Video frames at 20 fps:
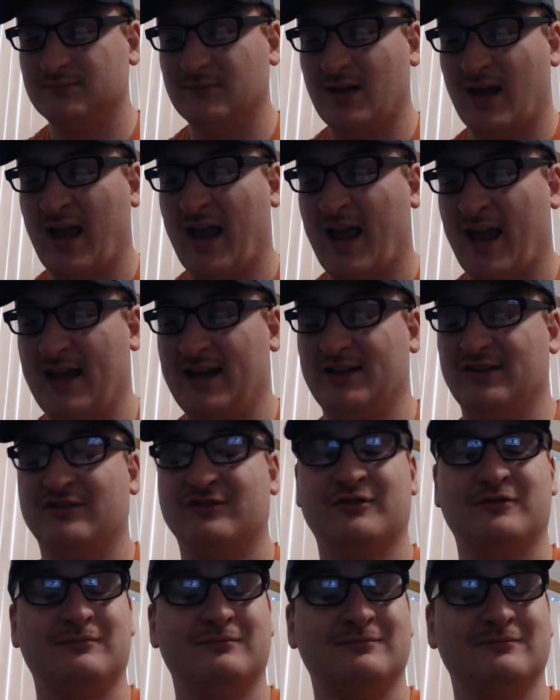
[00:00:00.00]
hate
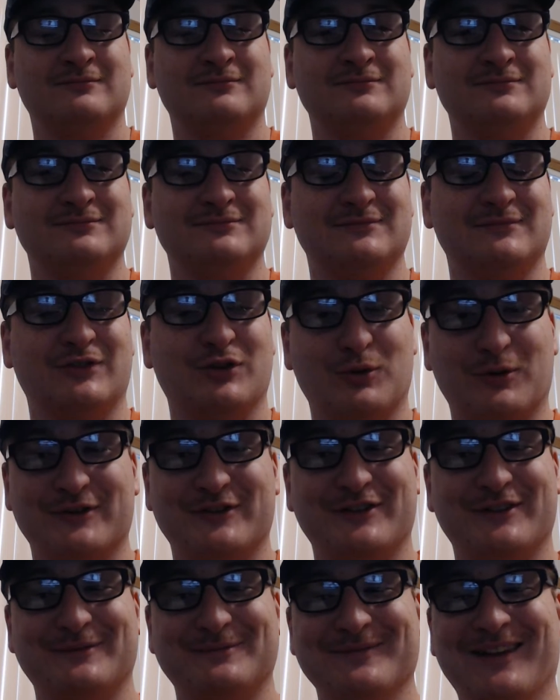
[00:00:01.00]
towards
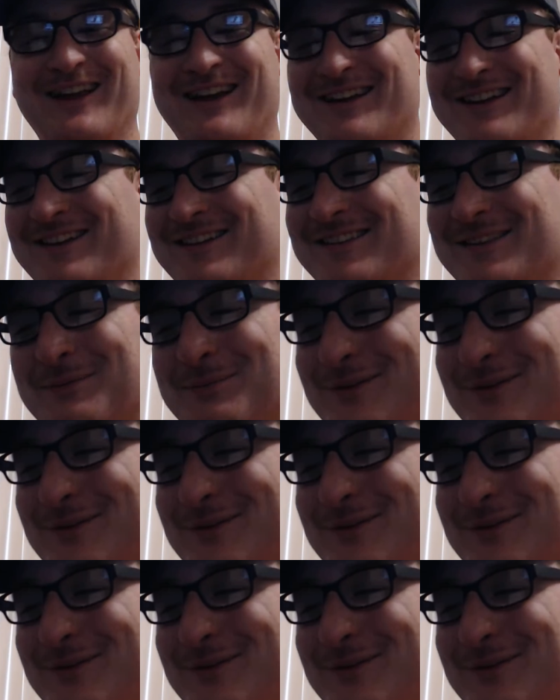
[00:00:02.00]
it, to